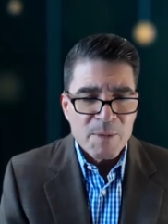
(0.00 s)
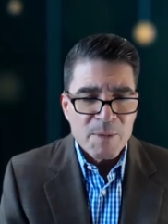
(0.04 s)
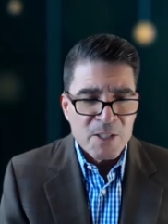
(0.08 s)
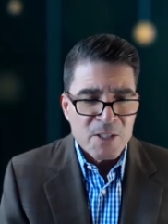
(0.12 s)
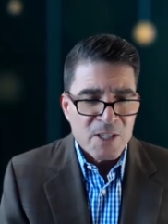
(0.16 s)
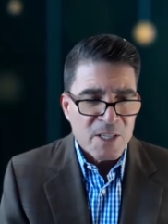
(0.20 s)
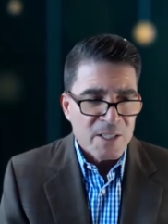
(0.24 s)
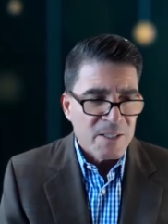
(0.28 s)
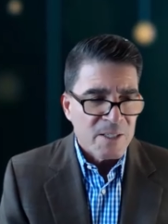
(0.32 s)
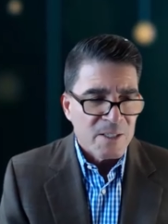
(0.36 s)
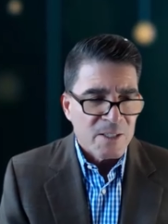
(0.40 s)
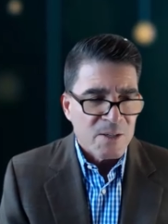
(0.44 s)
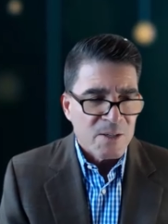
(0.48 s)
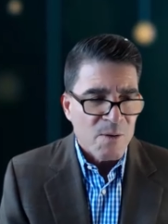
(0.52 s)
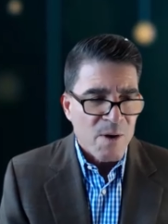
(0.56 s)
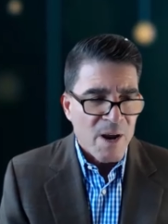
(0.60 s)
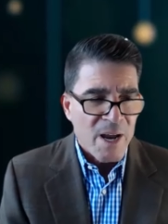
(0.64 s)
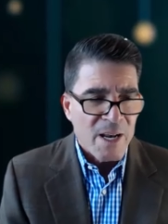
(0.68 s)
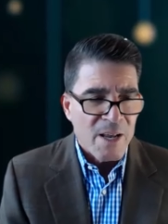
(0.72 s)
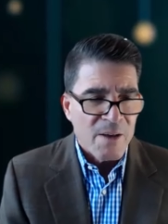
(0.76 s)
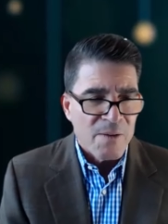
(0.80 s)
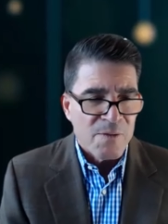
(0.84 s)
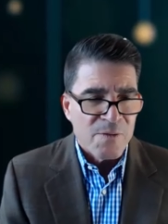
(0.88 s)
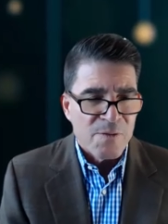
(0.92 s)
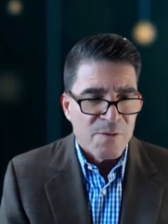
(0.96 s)
be just as
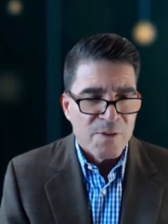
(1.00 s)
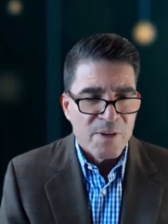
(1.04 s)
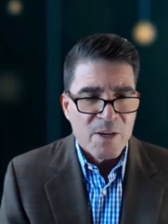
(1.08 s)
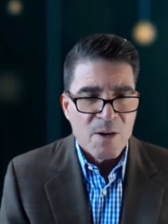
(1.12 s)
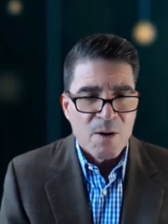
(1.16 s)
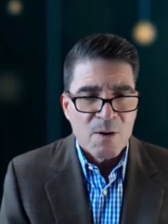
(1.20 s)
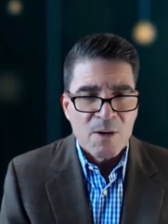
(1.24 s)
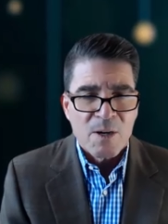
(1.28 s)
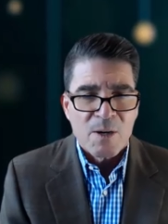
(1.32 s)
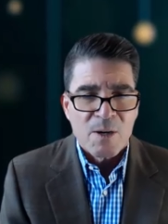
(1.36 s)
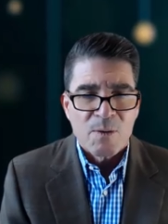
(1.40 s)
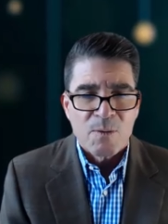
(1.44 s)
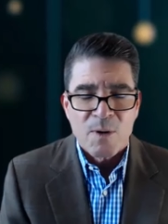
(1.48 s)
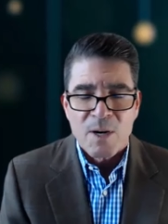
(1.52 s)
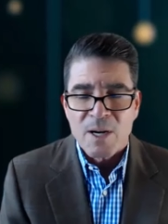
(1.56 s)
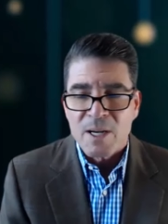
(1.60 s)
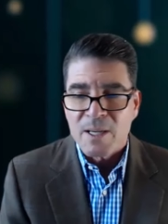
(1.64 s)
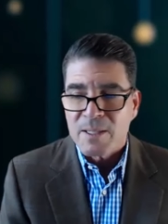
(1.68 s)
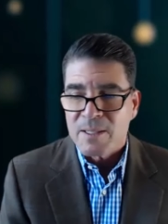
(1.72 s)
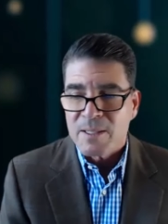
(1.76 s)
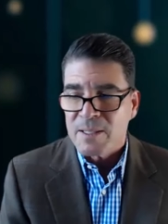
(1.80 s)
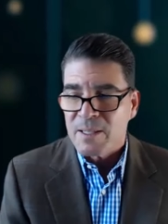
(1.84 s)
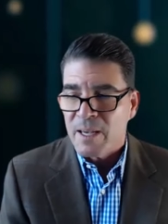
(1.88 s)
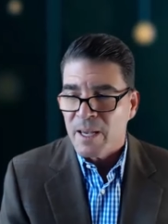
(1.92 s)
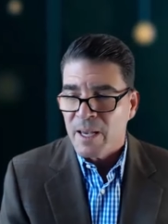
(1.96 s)
great if Fiona
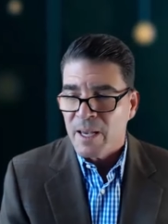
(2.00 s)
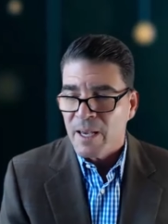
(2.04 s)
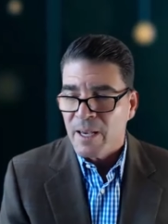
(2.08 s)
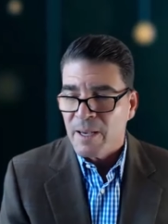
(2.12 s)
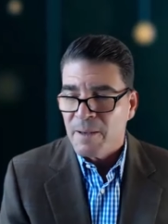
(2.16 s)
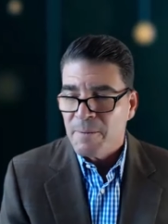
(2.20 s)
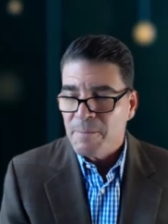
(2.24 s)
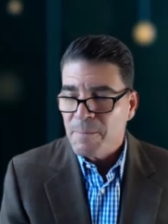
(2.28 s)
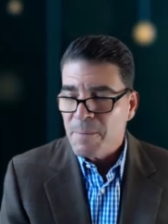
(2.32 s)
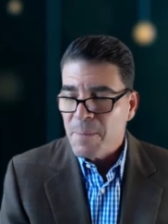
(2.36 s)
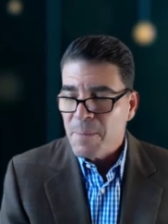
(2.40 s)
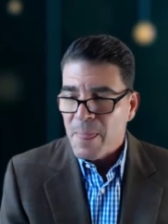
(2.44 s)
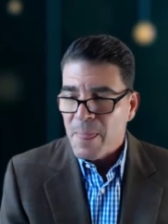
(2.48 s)
was a